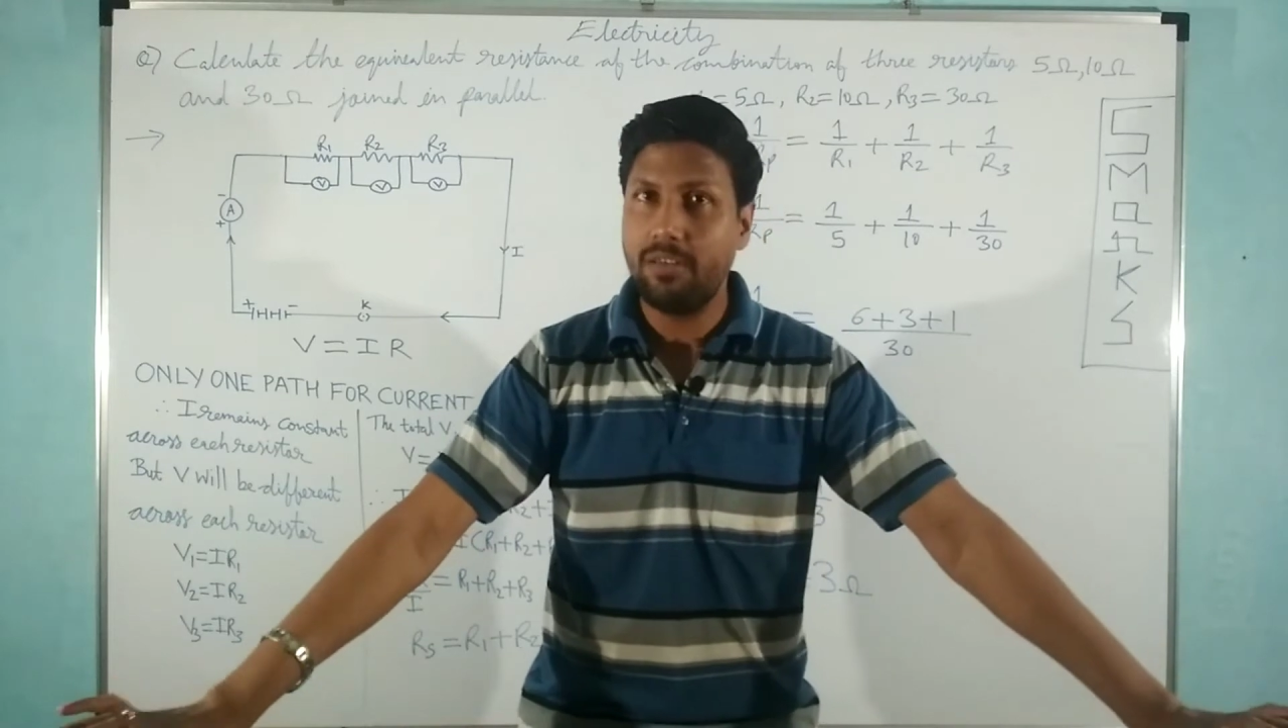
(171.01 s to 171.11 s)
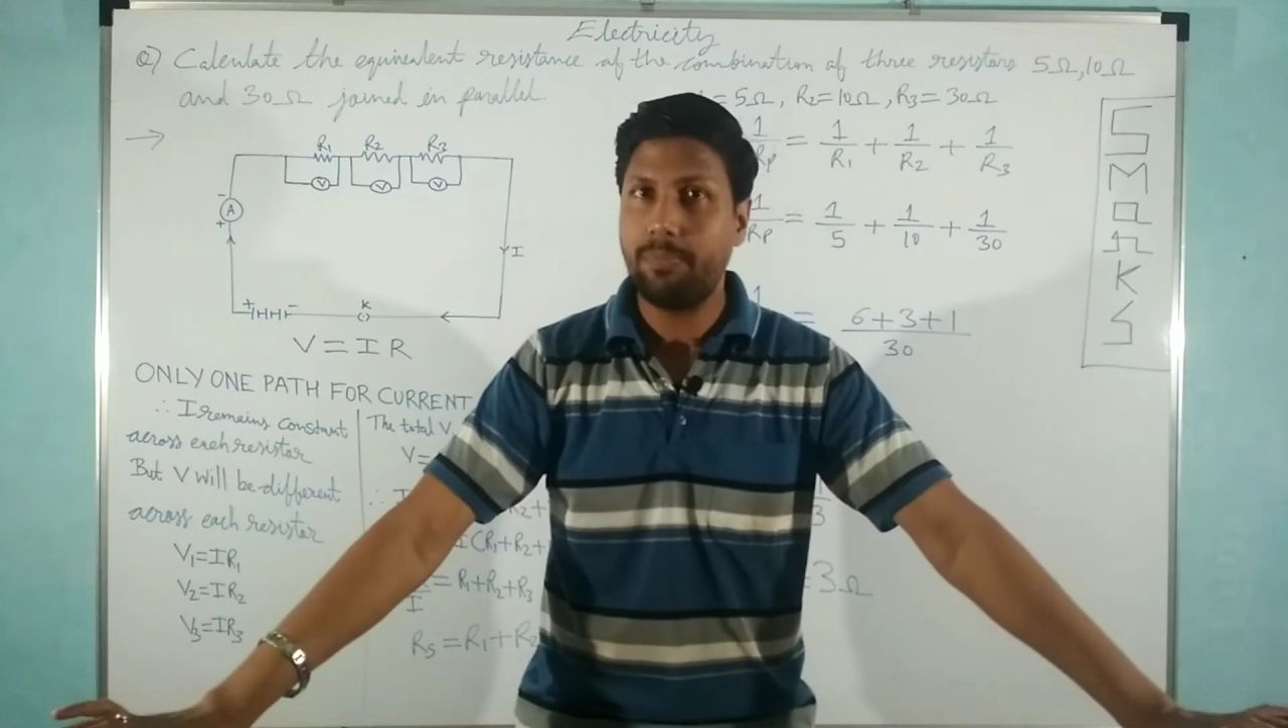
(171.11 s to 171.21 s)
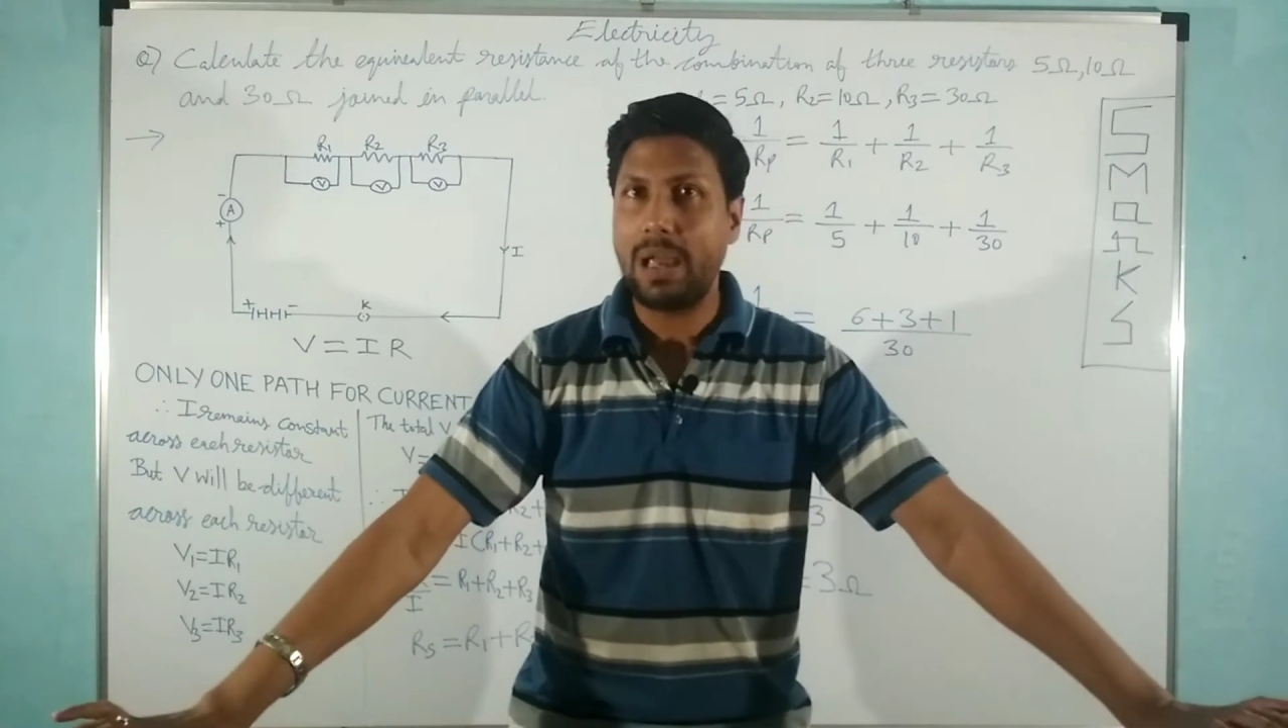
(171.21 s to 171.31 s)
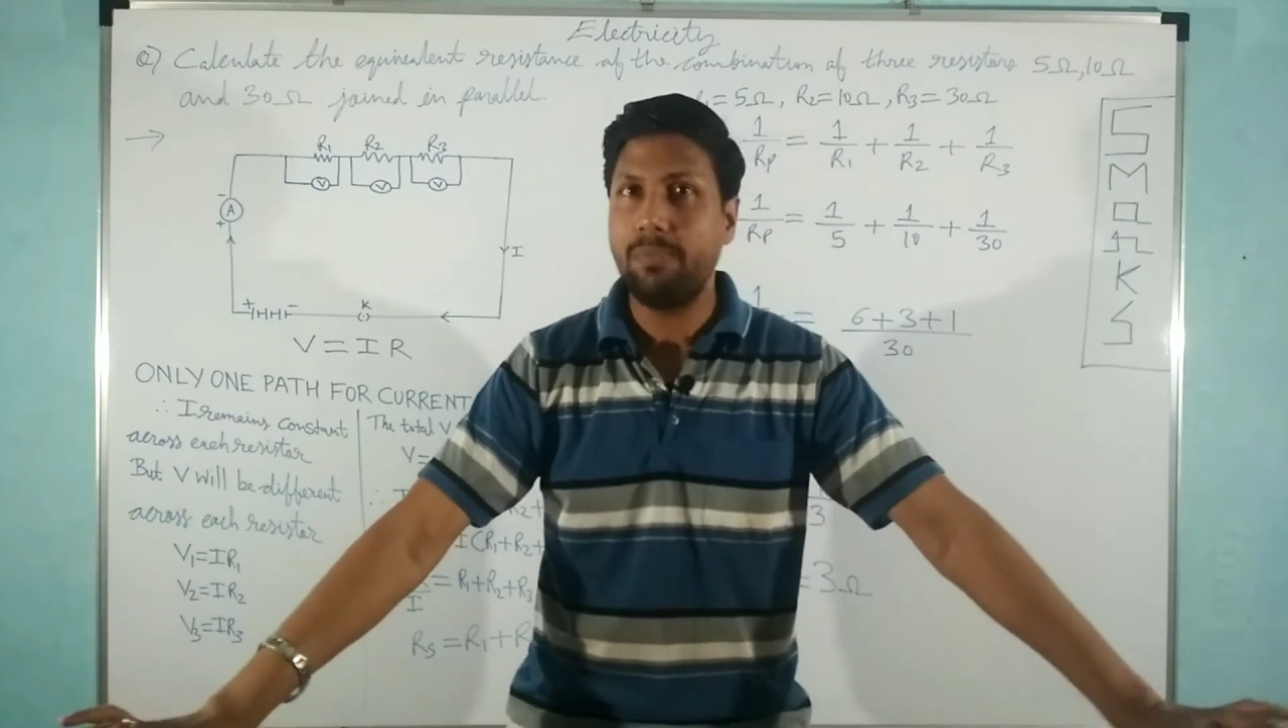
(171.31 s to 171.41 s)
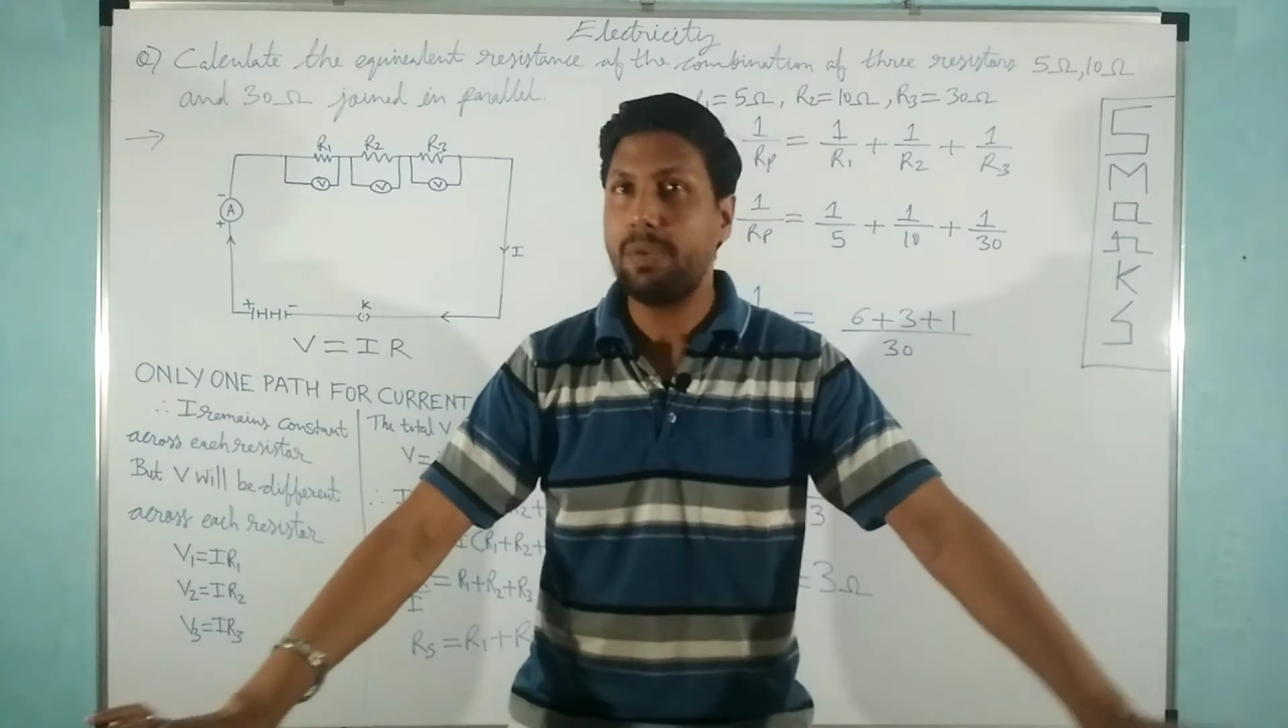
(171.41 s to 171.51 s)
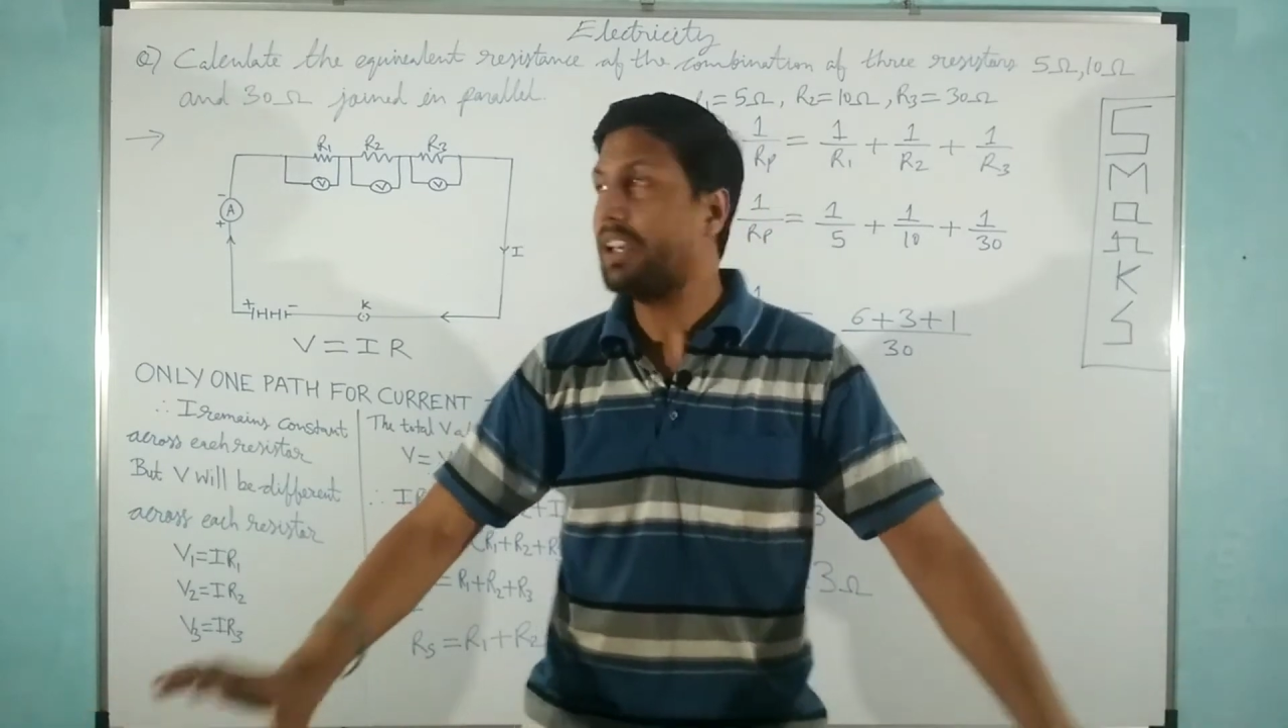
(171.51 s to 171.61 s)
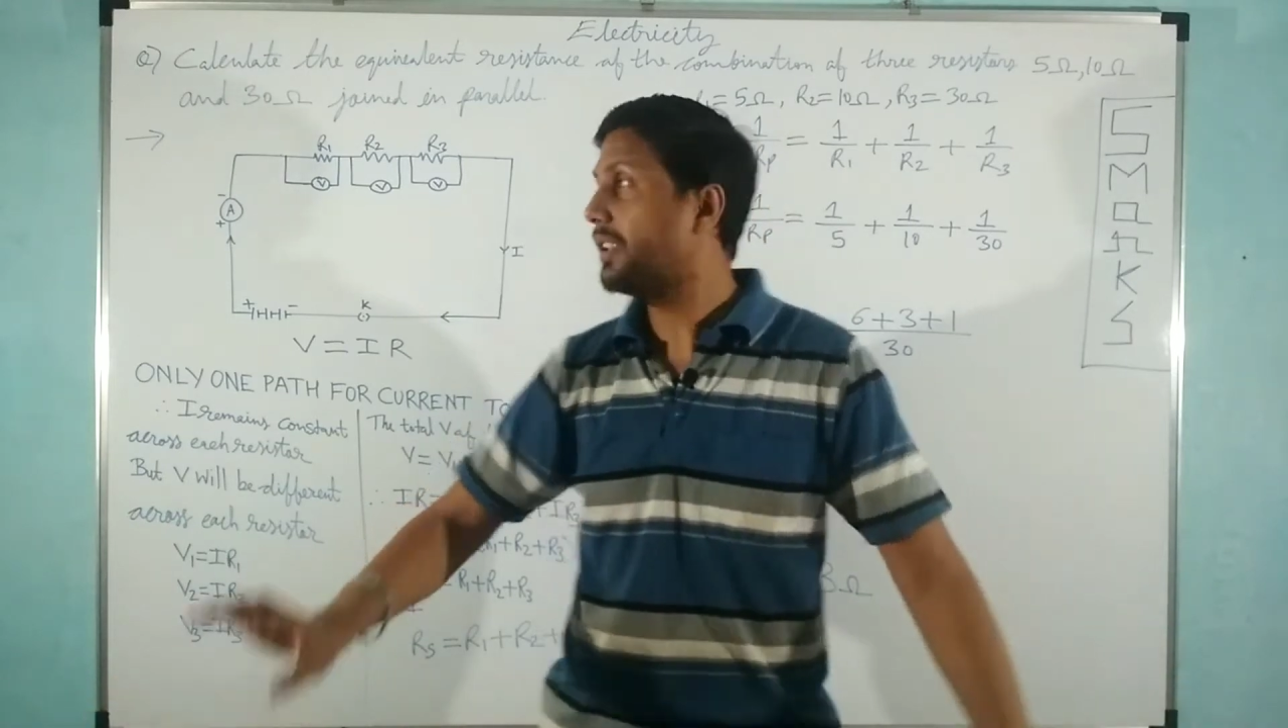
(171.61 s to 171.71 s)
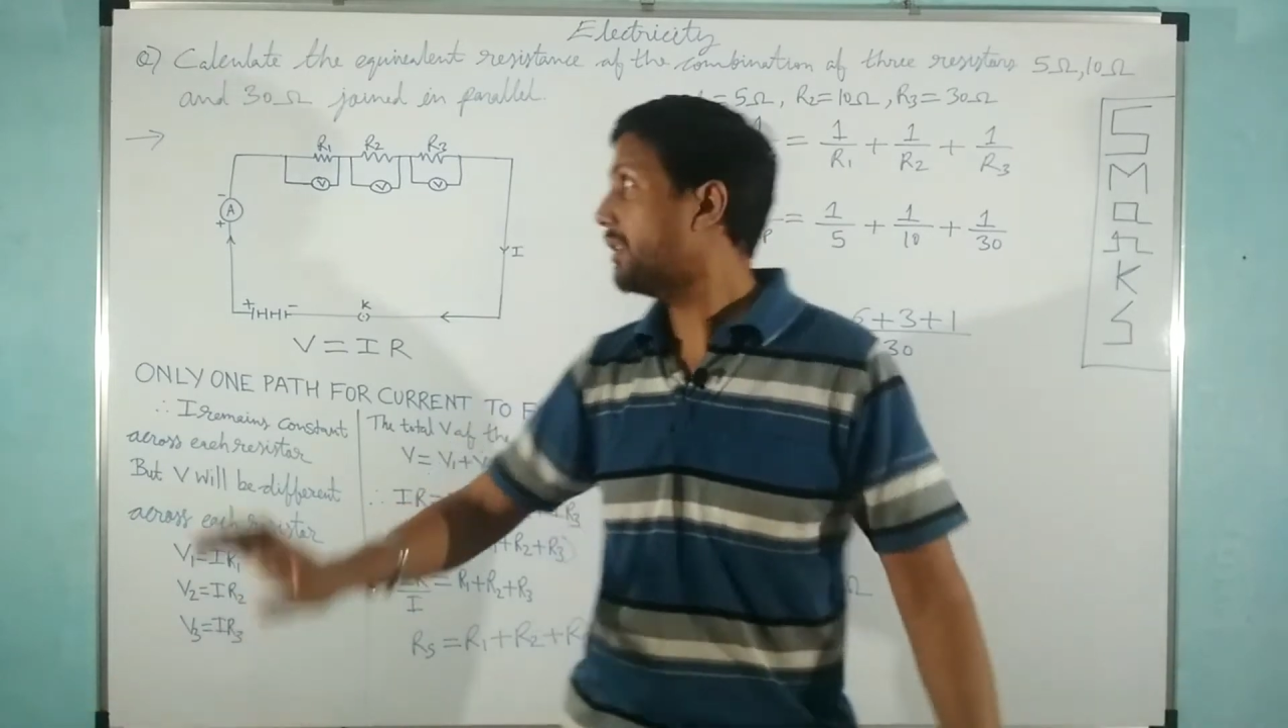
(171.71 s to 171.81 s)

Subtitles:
pipeline in